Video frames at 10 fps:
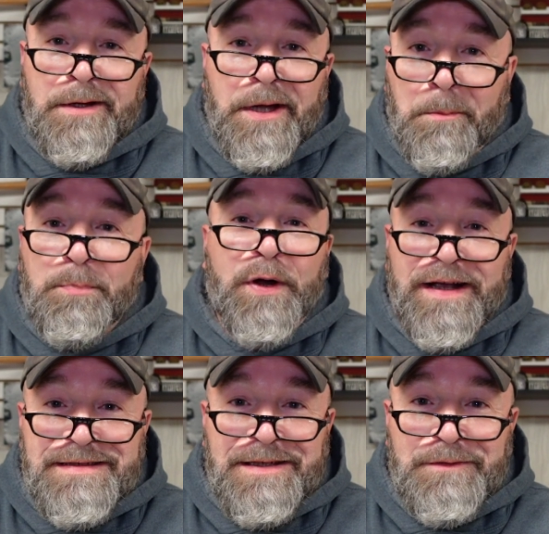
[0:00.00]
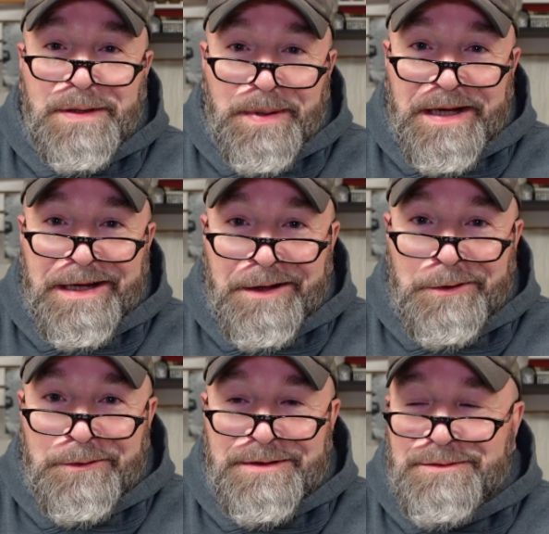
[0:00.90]
impressive, depending on
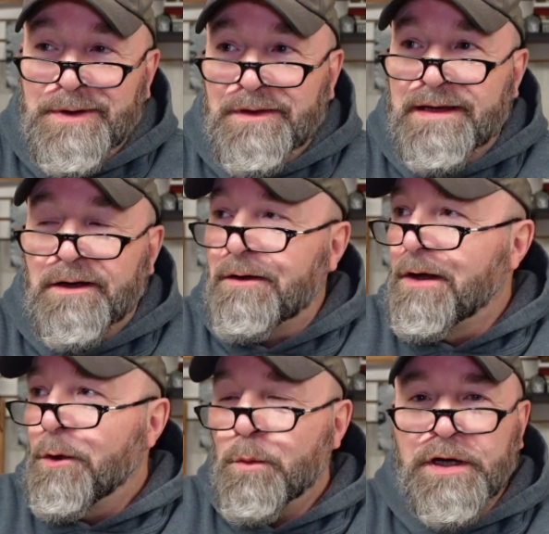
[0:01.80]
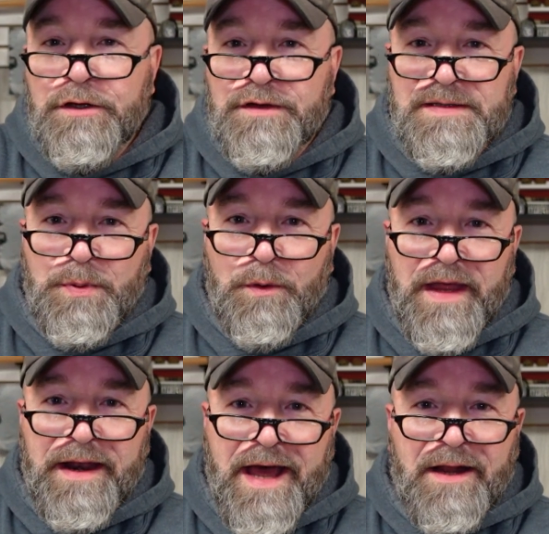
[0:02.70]
who he's with. Like, oh, where did you just pull
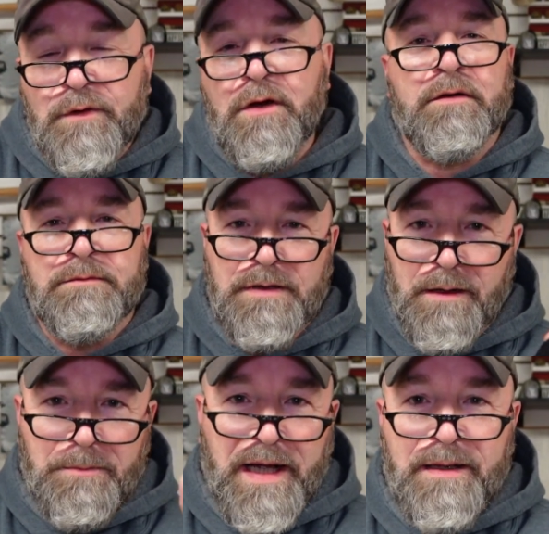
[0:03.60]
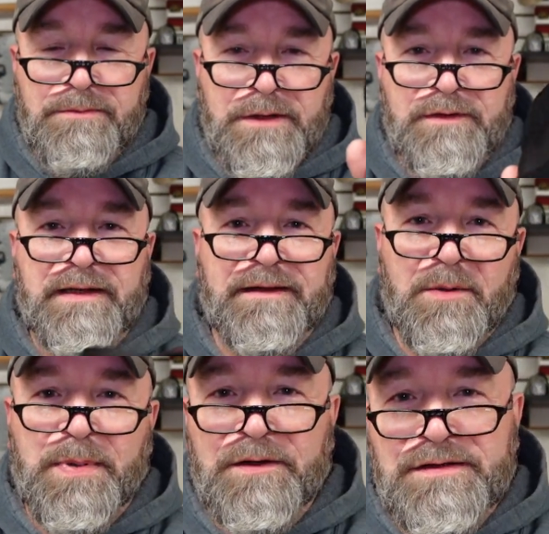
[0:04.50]
that out of? Oh, my utility
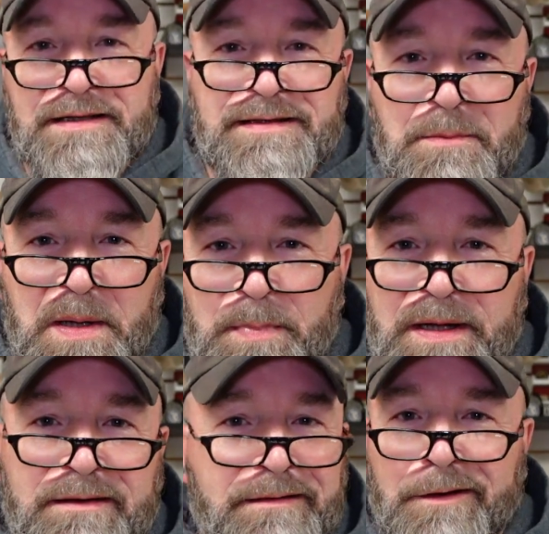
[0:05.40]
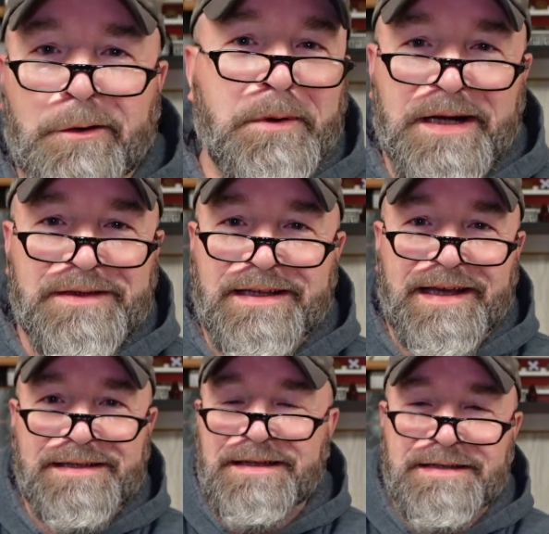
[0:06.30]
pouch that's on my belt, or whatever the
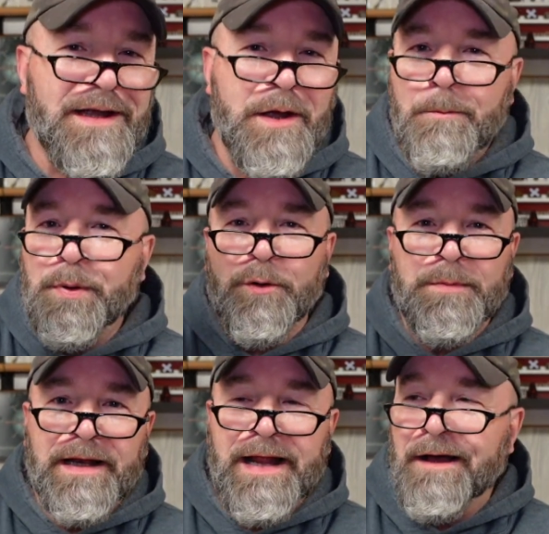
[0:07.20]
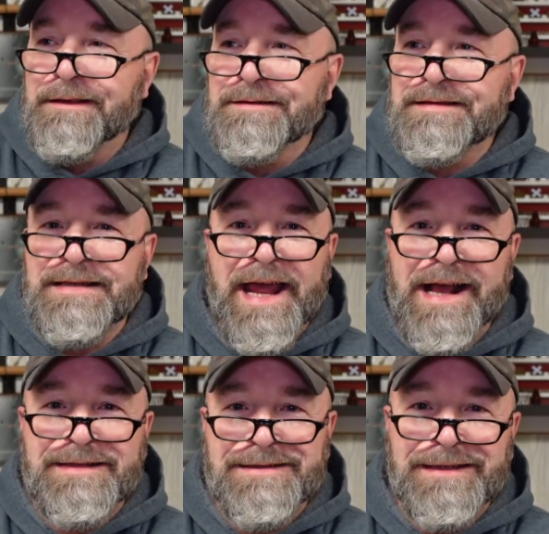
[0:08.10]
case is. Boom. And now there's
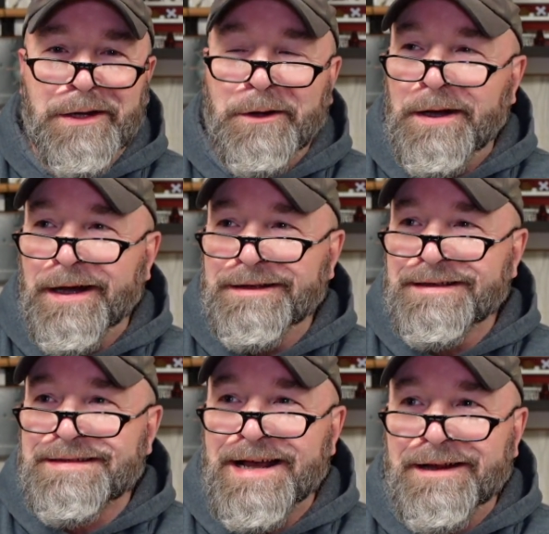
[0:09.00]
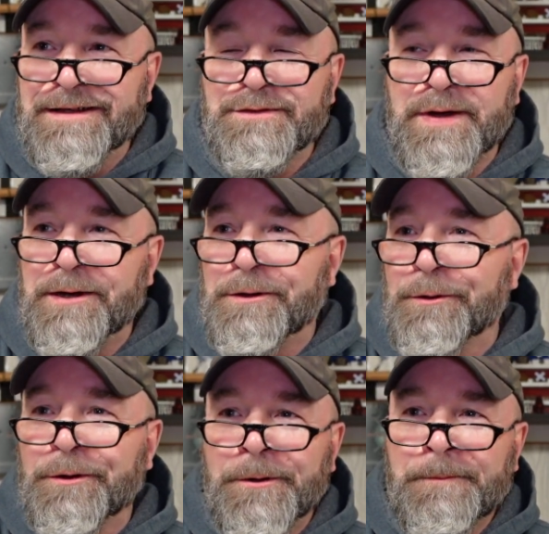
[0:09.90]
snacks, on the side of the trail,
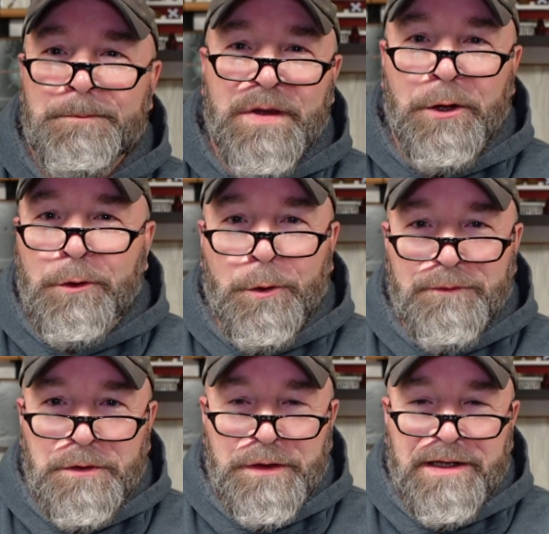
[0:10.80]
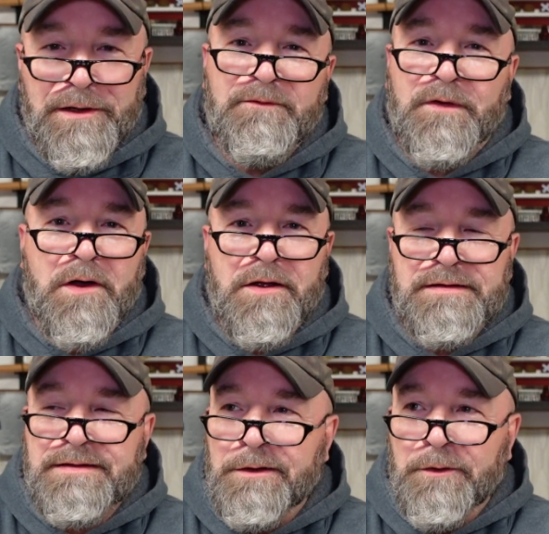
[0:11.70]
or overlooking the
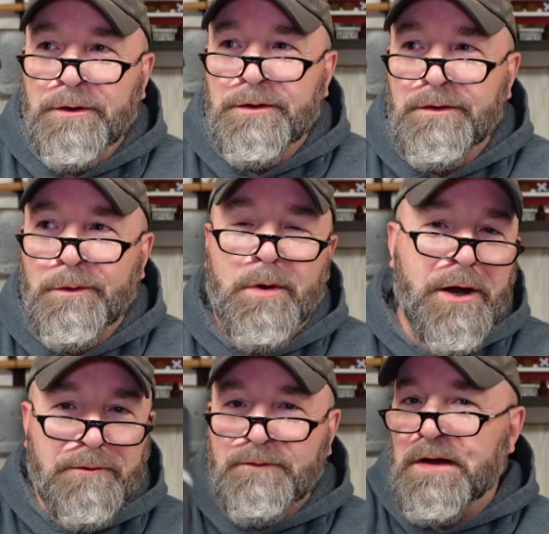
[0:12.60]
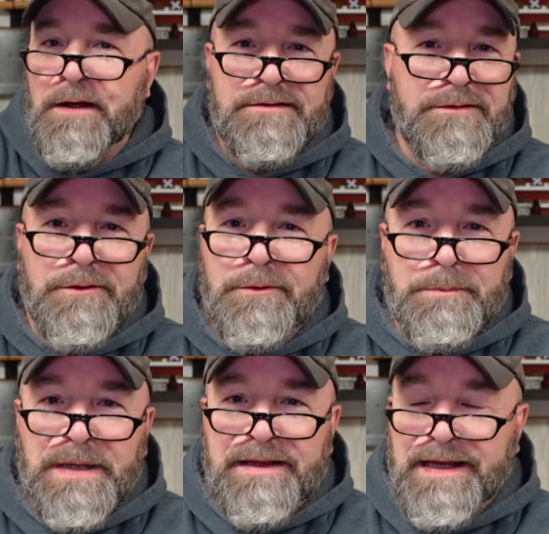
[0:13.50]
falls, the waterfalls, or by the